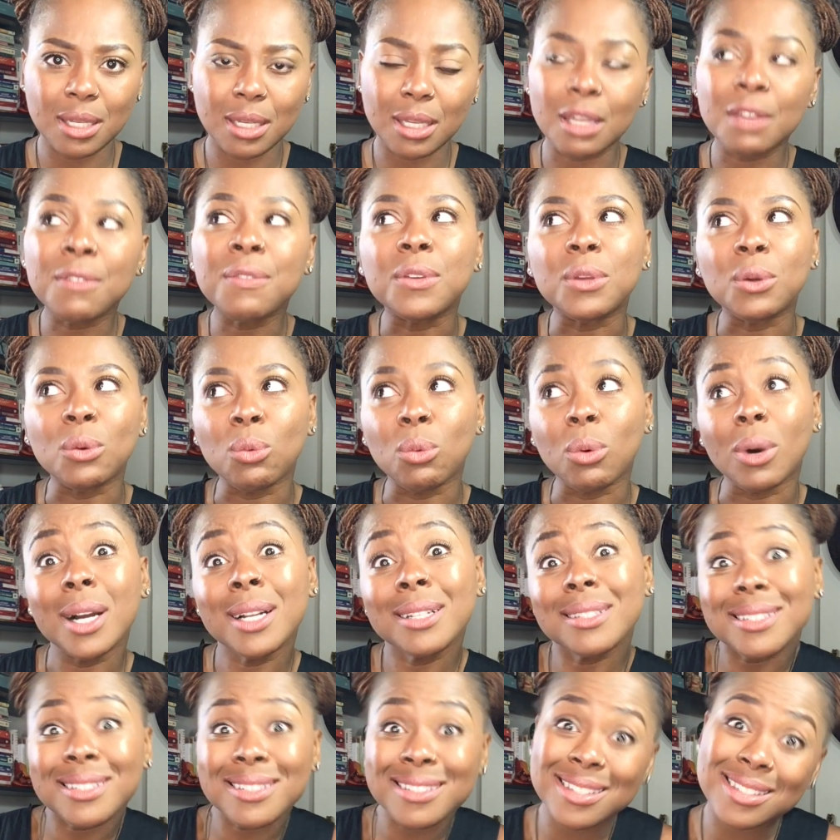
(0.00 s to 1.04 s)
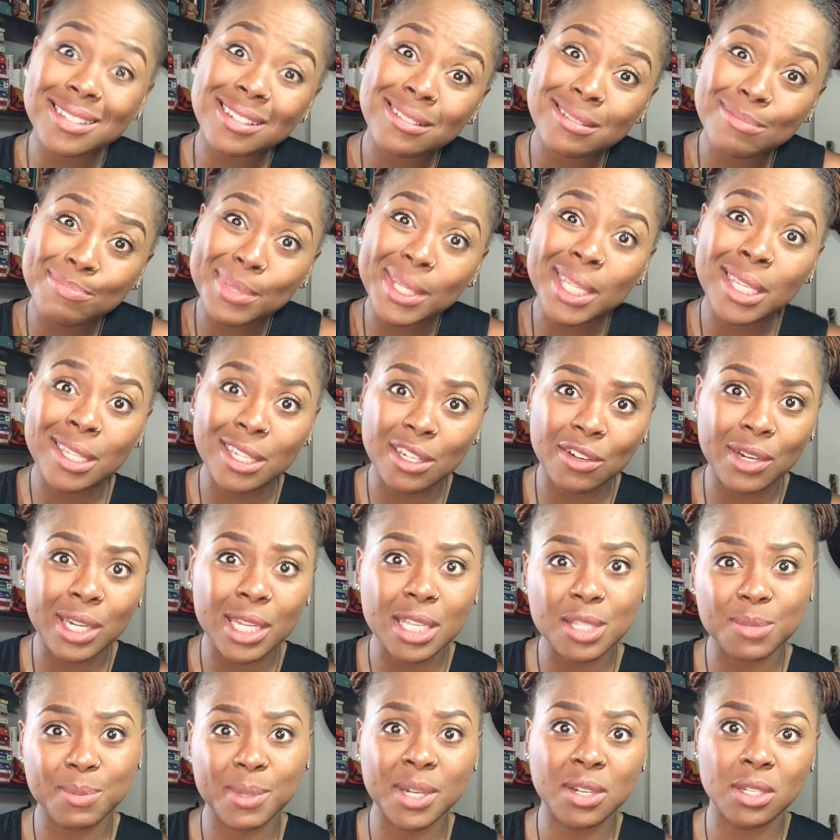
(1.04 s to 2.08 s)
If you want to still be here and
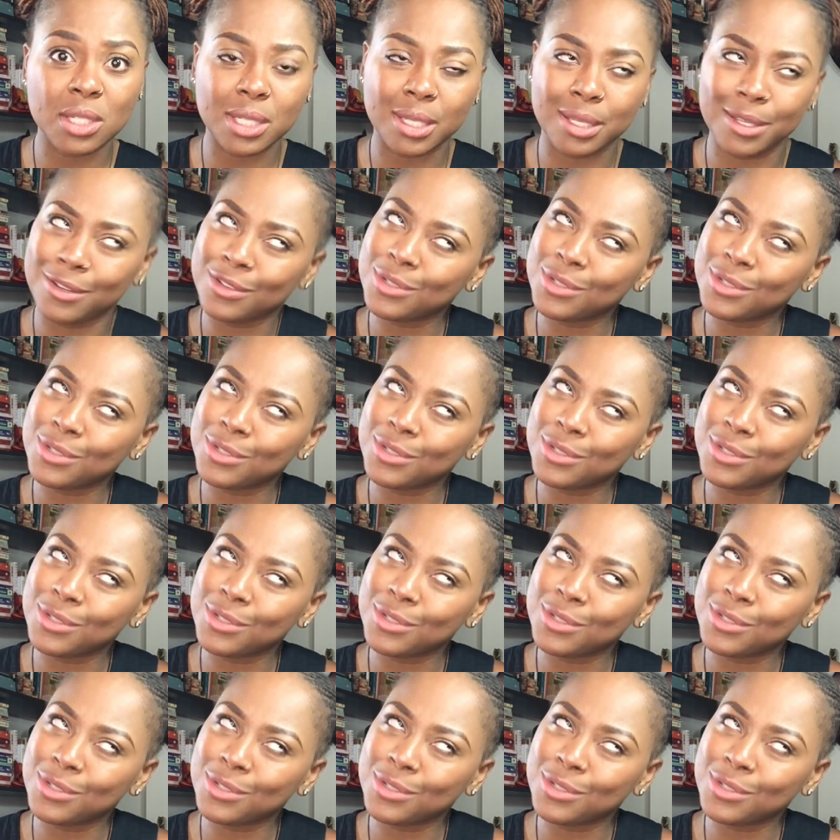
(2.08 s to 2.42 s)
experience it,